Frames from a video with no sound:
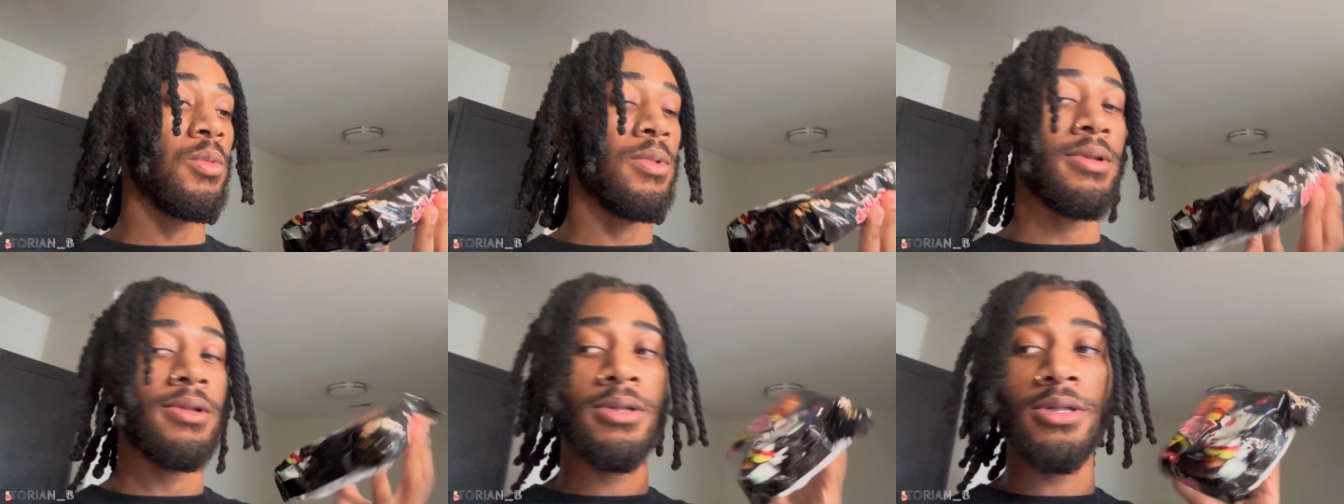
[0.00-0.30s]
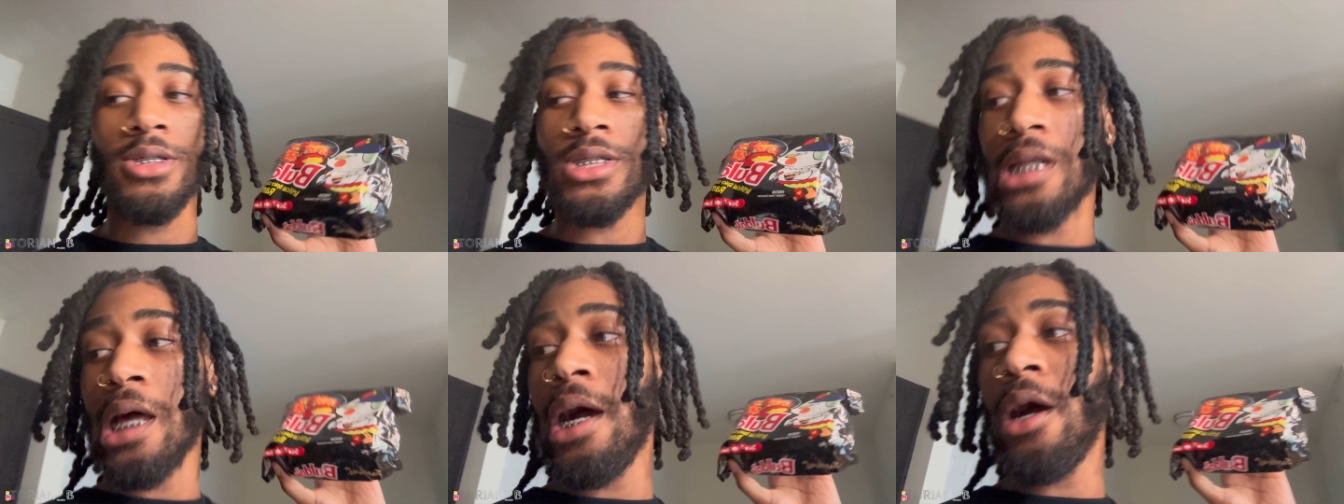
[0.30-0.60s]
with
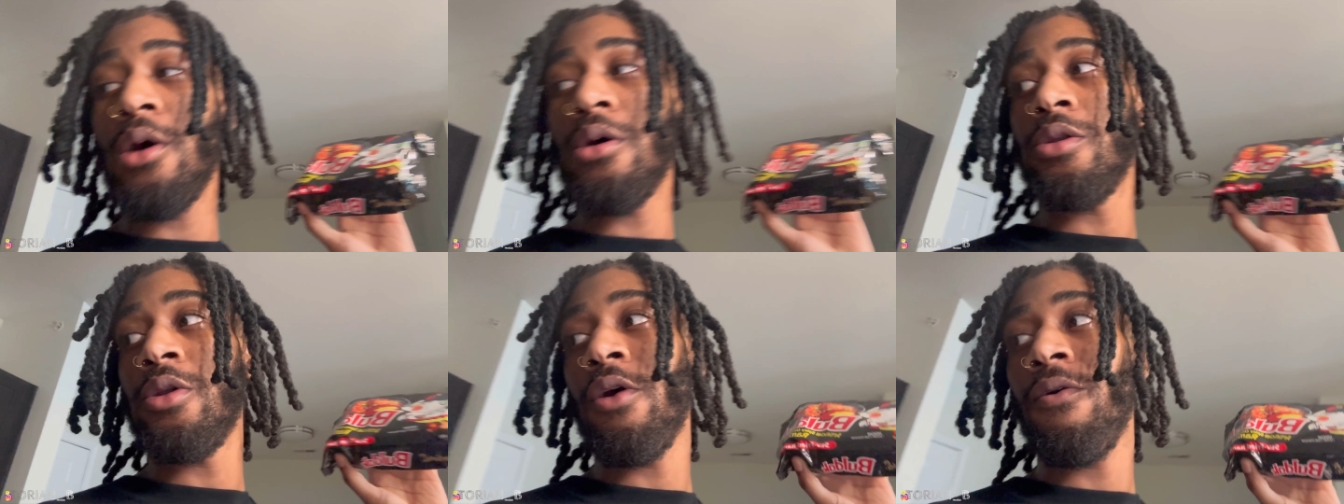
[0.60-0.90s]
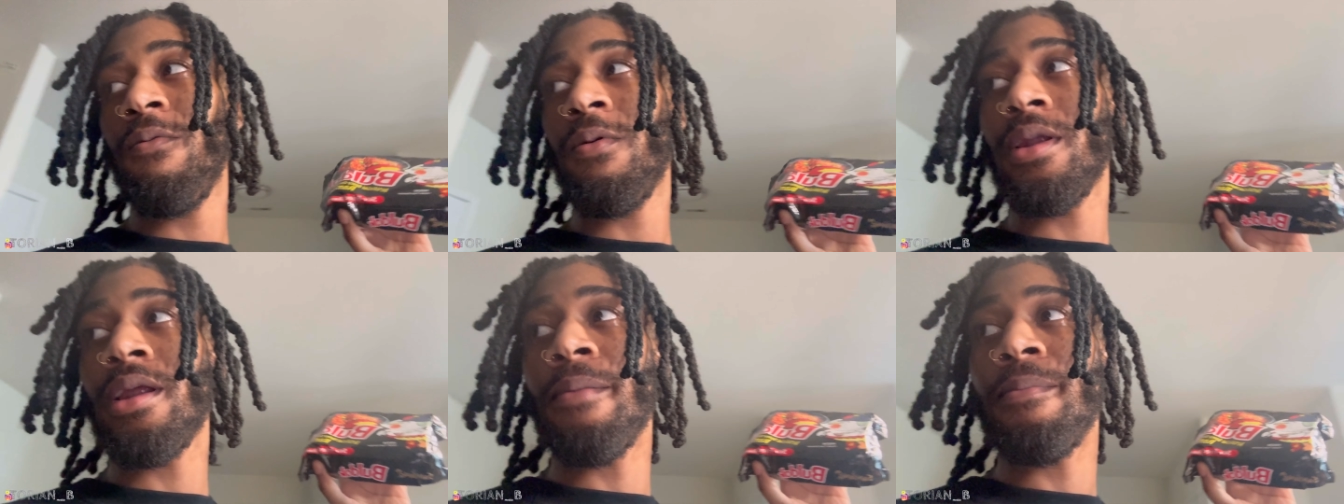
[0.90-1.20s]
this. I don't know
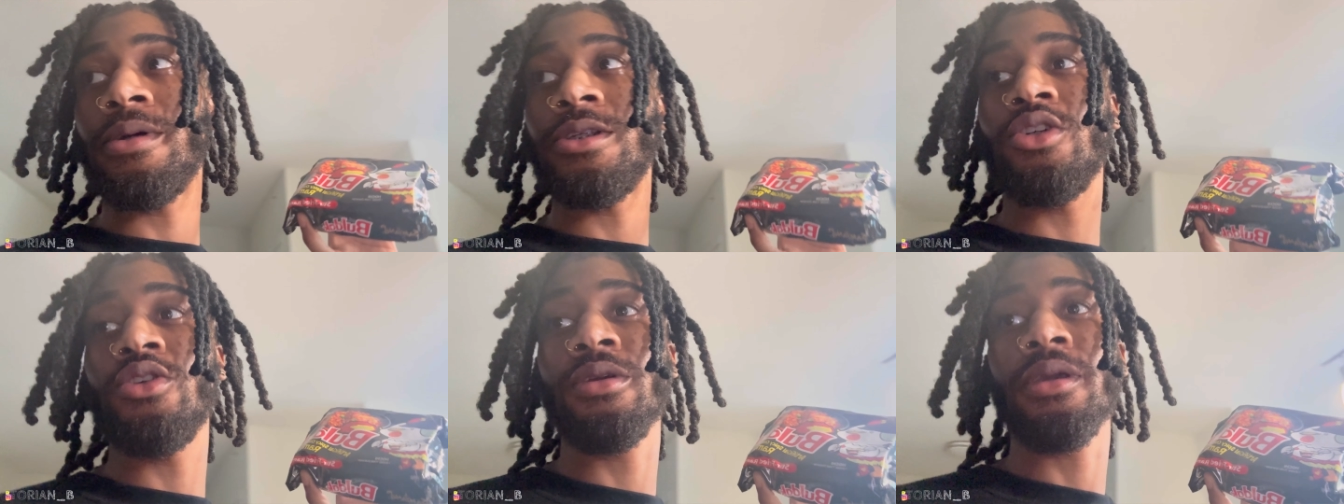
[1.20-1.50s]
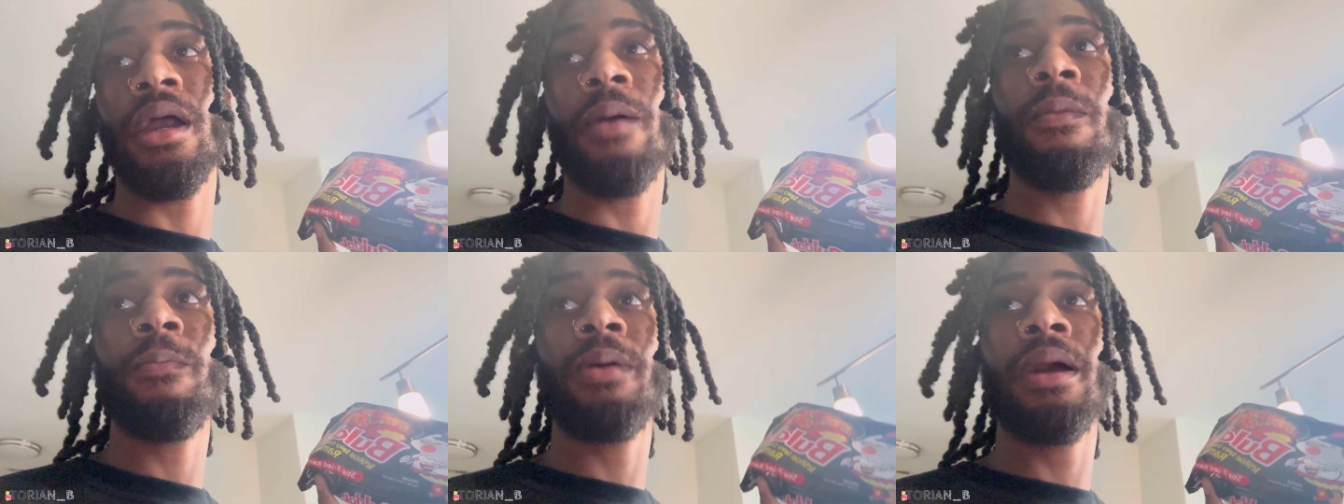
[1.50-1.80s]
what I'm gonna
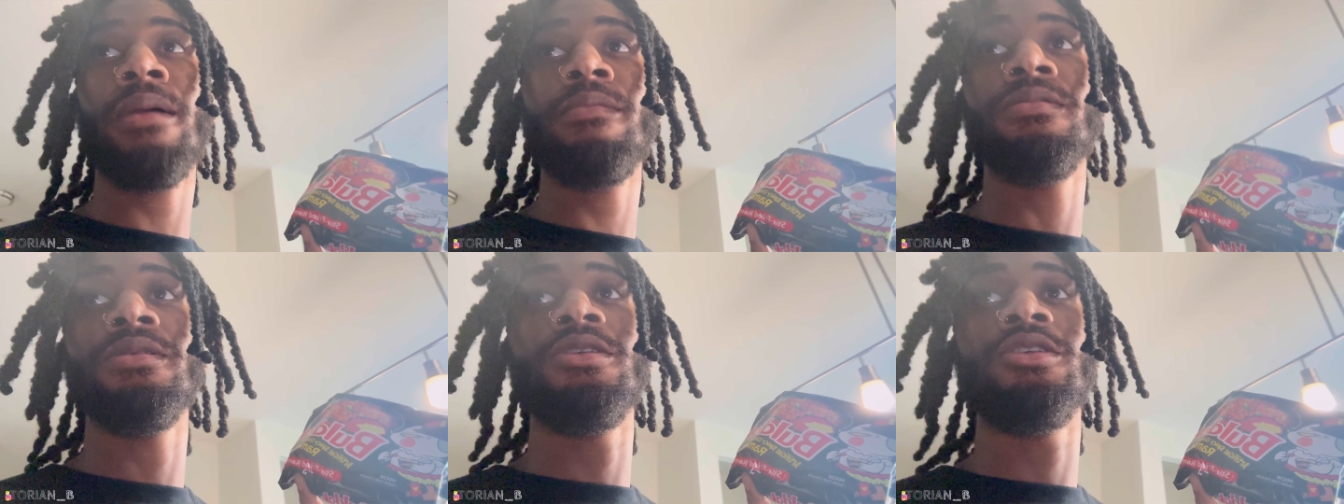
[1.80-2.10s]
drink. I'm probably